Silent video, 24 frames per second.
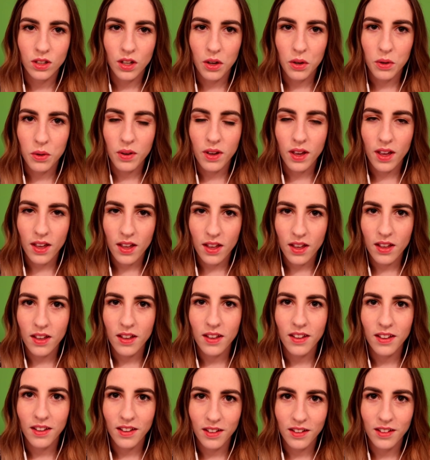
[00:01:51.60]

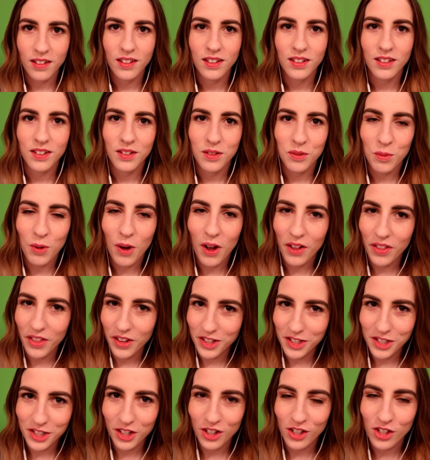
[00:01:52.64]
okay while
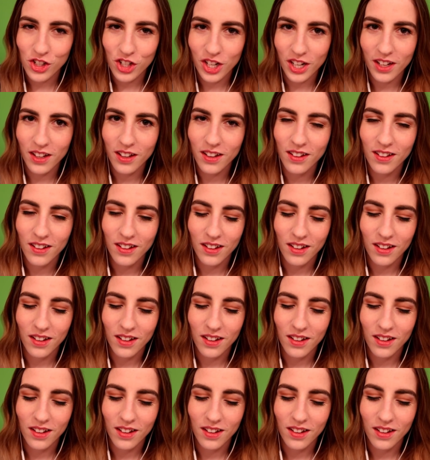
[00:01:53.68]
they're searching.